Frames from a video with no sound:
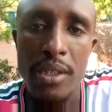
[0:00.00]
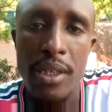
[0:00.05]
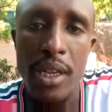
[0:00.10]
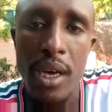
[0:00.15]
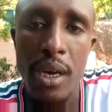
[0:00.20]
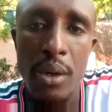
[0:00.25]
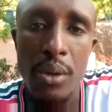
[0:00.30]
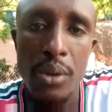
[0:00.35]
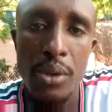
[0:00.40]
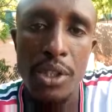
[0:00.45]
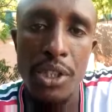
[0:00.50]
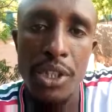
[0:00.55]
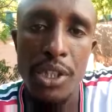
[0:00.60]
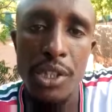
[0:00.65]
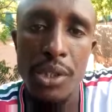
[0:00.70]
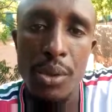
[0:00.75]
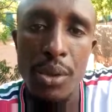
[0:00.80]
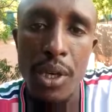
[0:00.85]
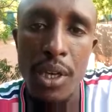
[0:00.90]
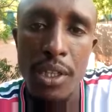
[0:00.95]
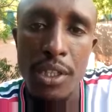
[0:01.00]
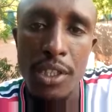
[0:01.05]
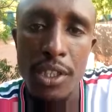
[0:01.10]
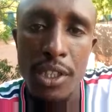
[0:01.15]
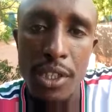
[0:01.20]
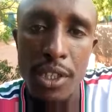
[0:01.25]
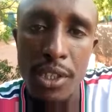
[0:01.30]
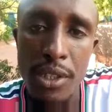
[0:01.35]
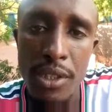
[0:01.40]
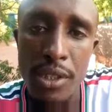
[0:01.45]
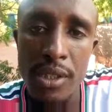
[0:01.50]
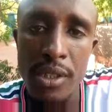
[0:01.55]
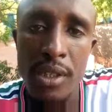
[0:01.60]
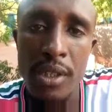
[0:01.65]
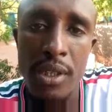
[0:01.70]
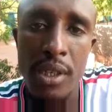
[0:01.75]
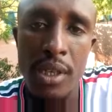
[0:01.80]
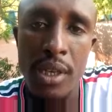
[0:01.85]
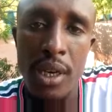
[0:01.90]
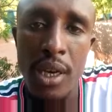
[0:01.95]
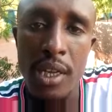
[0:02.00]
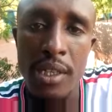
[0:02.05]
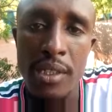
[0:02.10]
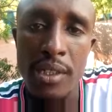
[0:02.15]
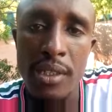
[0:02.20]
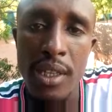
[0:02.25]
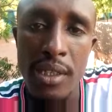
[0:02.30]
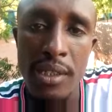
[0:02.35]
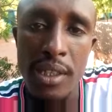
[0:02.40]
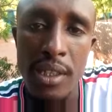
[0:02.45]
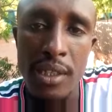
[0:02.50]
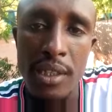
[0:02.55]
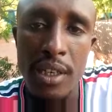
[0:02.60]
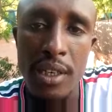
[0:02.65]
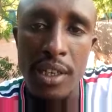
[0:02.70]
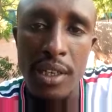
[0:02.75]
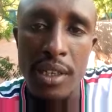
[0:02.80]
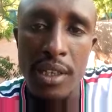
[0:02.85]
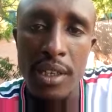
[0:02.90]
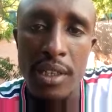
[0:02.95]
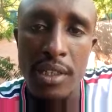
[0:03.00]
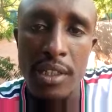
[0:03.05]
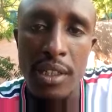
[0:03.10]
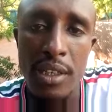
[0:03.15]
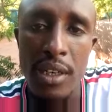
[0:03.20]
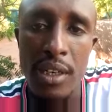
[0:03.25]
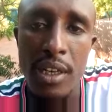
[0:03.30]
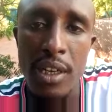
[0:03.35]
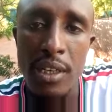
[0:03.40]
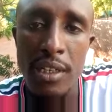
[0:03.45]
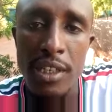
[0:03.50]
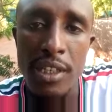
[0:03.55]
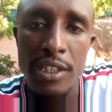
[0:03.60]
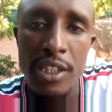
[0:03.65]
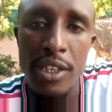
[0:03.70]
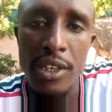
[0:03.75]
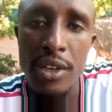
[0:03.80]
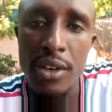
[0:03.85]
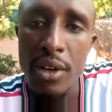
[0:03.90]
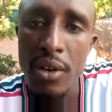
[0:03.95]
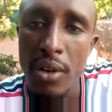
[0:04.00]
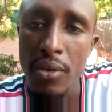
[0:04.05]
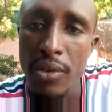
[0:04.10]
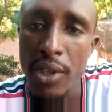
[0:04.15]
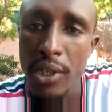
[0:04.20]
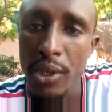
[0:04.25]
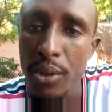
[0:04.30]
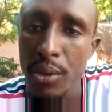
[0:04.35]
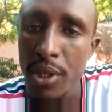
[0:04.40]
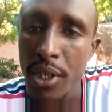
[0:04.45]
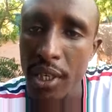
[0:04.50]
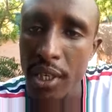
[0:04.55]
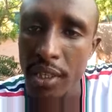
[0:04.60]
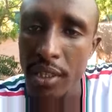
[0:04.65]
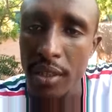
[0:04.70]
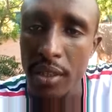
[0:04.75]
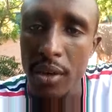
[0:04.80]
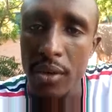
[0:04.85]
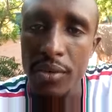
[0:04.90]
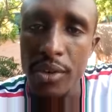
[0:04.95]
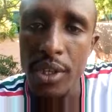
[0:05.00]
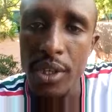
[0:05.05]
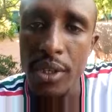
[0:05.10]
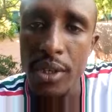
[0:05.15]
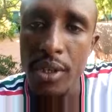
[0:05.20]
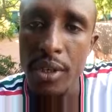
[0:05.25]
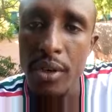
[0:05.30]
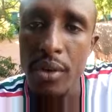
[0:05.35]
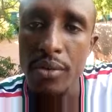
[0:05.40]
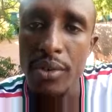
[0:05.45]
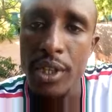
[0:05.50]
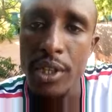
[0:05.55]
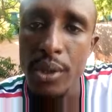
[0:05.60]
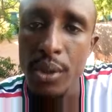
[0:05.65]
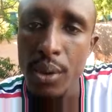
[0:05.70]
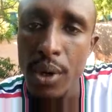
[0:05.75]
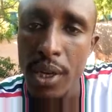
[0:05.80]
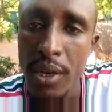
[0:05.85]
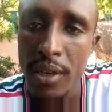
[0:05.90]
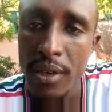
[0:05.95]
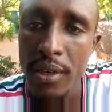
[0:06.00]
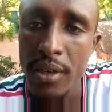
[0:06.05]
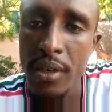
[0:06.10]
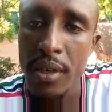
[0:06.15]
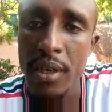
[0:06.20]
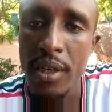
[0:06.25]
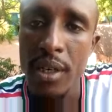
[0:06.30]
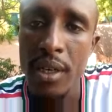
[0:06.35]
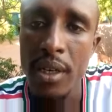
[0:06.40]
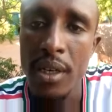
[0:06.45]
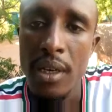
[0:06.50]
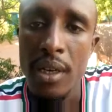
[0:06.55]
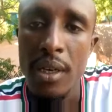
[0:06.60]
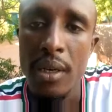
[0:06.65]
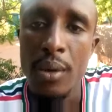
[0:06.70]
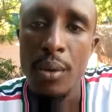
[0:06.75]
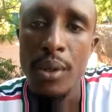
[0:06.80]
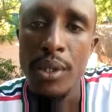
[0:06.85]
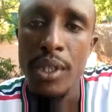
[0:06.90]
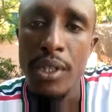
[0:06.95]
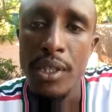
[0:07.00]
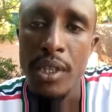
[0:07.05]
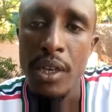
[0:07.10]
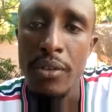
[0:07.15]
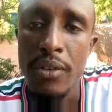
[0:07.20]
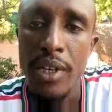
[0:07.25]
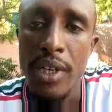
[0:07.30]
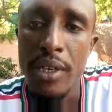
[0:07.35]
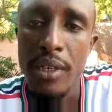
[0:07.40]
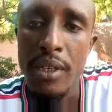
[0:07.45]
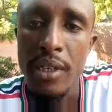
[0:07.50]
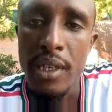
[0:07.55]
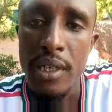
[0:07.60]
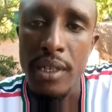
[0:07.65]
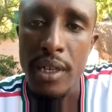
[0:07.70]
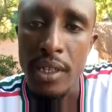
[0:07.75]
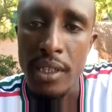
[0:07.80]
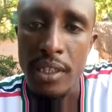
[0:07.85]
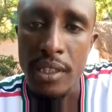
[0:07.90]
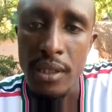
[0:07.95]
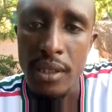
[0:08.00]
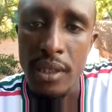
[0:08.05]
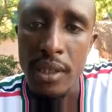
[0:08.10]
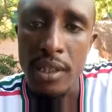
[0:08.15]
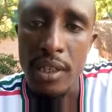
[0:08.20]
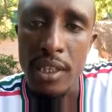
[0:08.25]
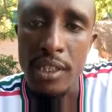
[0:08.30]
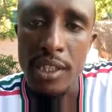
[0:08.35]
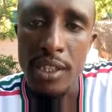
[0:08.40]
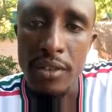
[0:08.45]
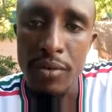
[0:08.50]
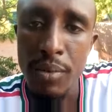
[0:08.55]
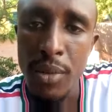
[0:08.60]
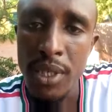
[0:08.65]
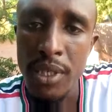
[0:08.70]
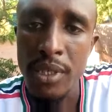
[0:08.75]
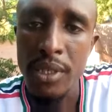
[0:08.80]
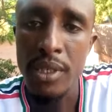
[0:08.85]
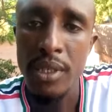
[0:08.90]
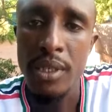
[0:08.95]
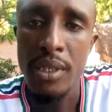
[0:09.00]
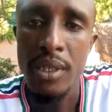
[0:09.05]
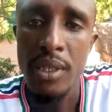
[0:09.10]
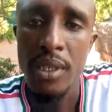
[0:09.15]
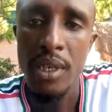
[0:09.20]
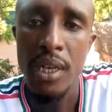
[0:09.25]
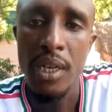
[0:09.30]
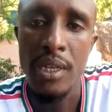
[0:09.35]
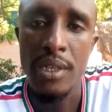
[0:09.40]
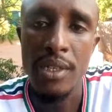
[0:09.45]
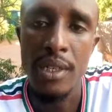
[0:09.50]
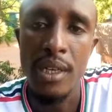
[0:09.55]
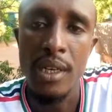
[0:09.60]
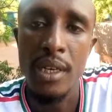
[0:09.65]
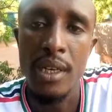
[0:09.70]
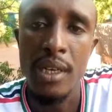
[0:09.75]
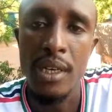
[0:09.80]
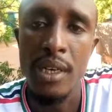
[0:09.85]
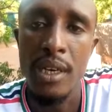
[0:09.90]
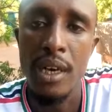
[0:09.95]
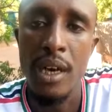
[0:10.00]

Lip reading: Now she is where she is, Assistant Secretary General of the UK, of the UN, which is a very great achievement and a